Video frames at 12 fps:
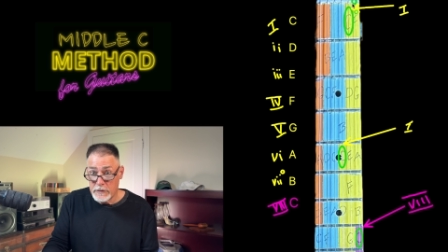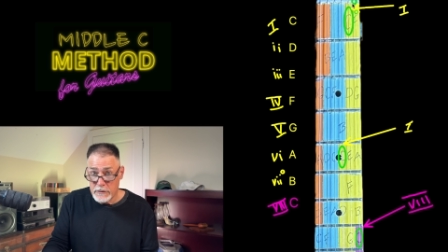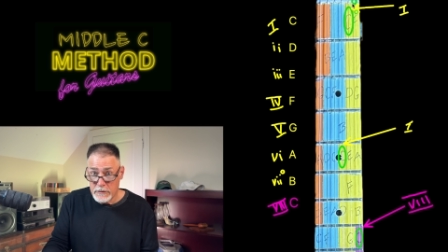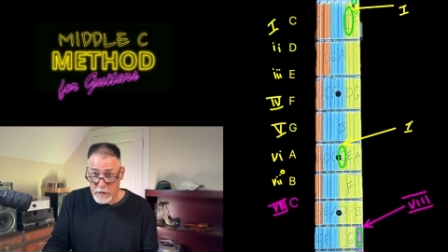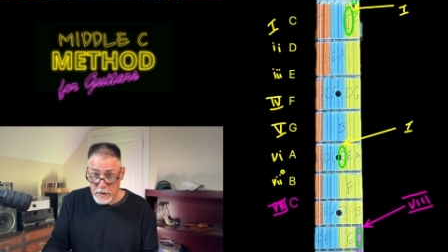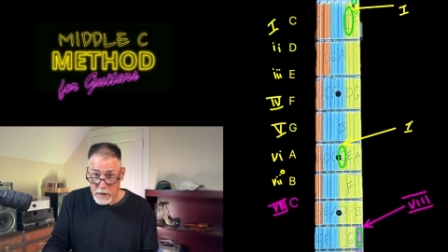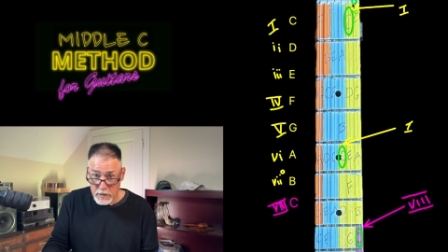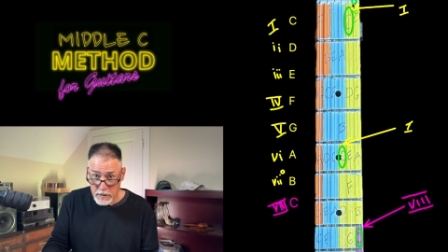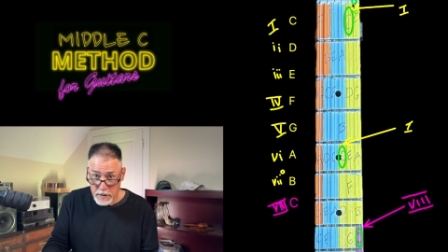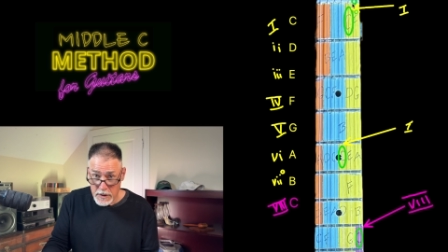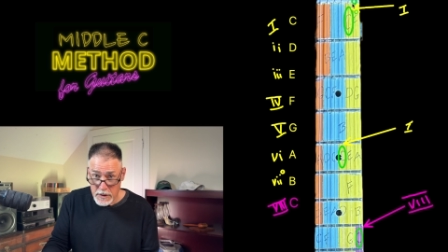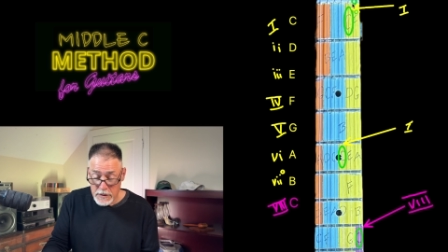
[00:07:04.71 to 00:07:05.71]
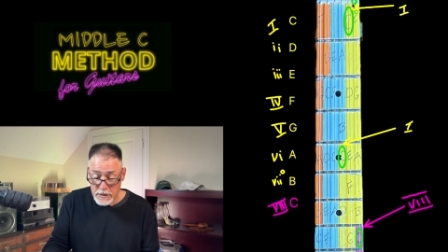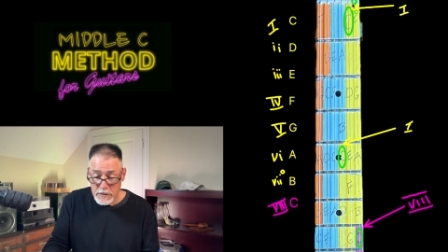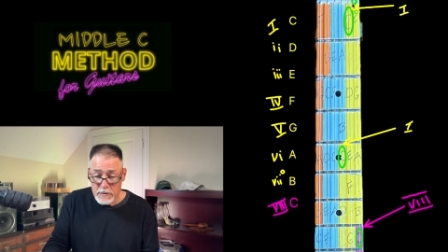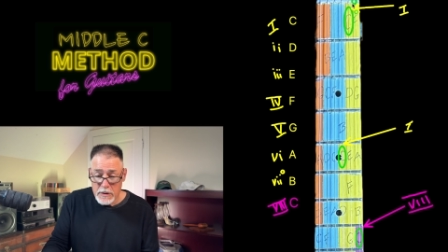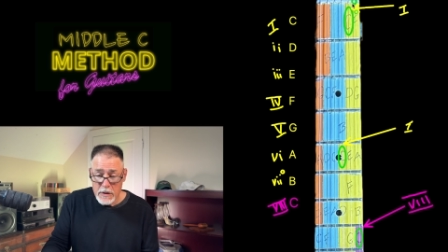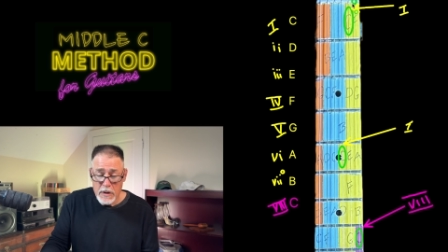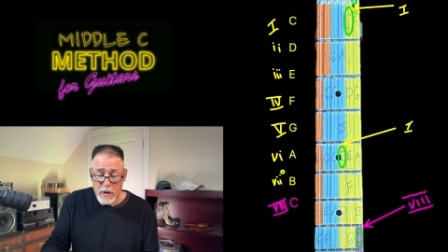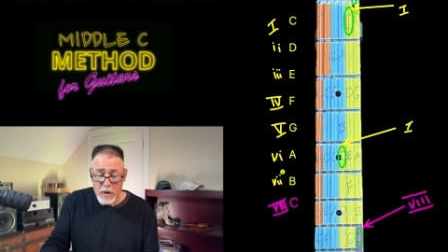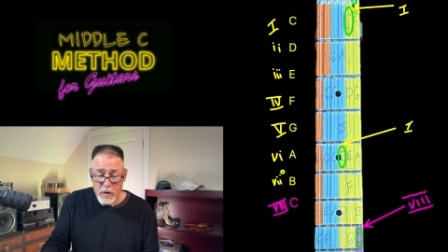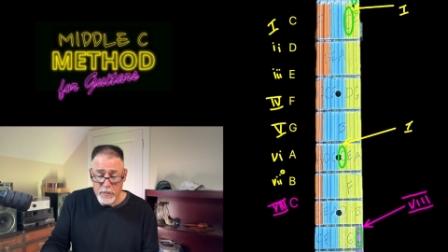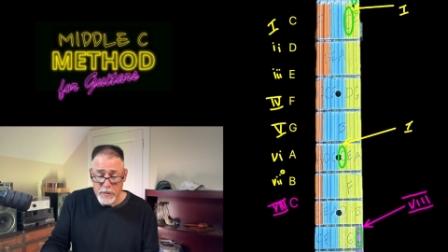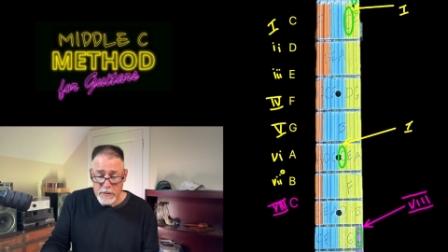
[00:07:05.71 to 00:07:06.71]
string or the E string, the
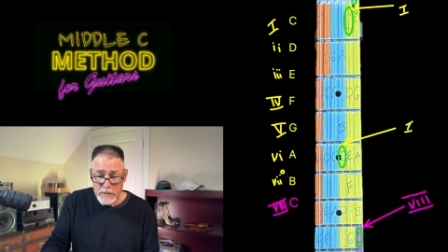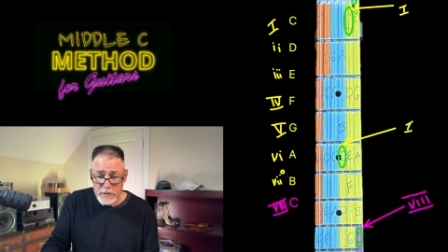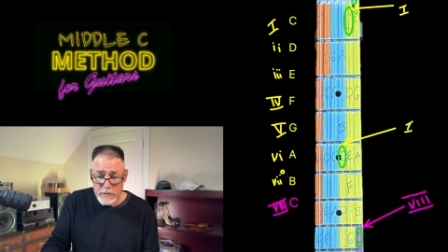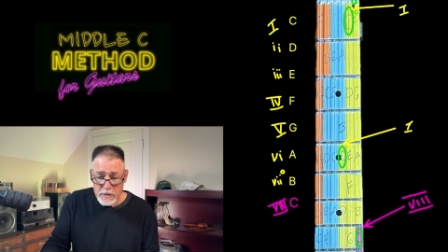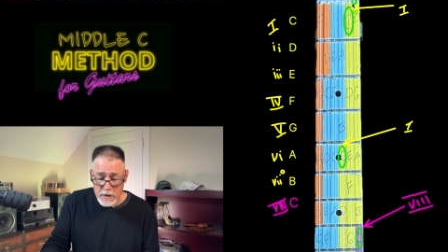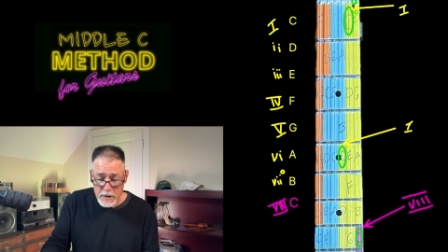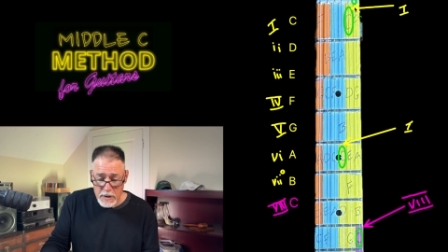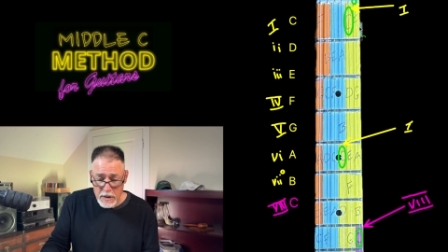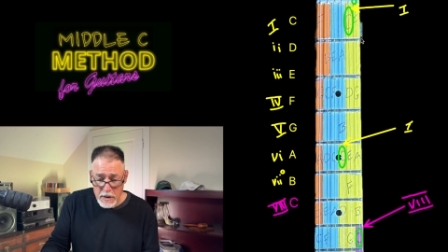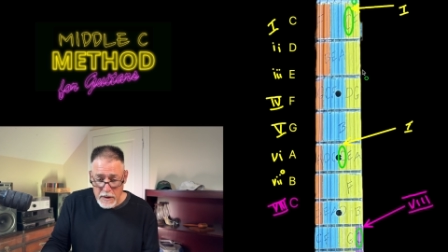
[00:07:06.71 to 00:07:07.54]
open string,